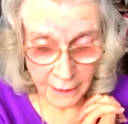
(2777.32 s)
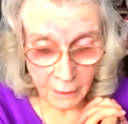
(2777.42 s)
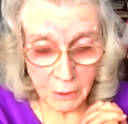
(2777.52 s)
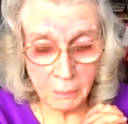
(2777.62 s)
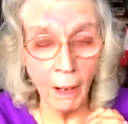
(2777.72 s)
it
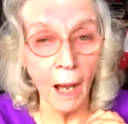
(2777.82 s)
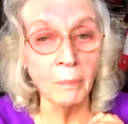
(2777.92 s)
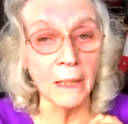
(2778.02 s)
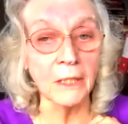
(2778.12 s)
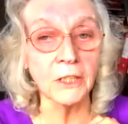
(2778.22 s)
was
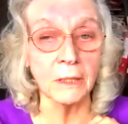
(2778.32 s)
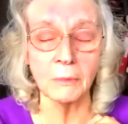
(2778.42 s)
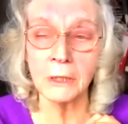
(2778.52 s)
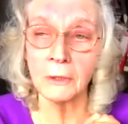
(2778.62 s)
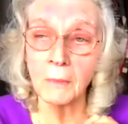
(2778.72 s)
published, it
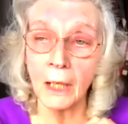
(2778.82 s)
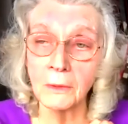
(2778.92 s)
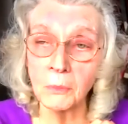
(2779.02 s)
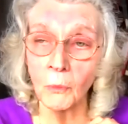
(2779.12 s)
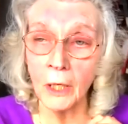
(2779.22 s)
was
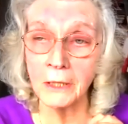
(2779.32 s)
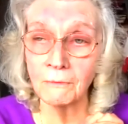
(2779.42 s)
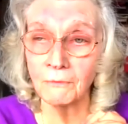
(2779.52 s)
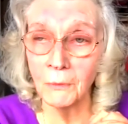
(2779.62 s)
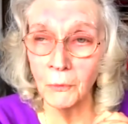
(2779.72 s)
almost word
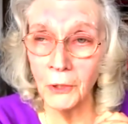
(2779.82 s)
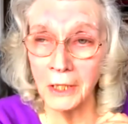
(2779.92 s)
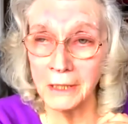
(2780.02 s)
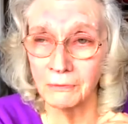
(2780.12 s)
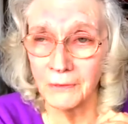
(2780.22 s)
for
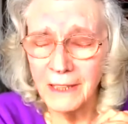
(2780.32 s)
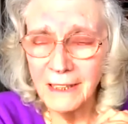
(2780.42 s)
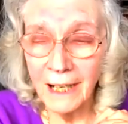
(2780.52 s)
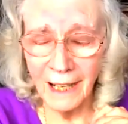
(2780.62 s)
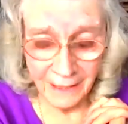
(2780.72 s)
word.
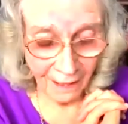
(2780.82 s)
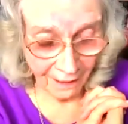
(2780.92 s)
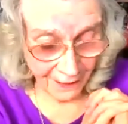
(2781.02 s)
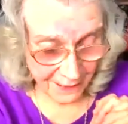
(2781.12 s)
And I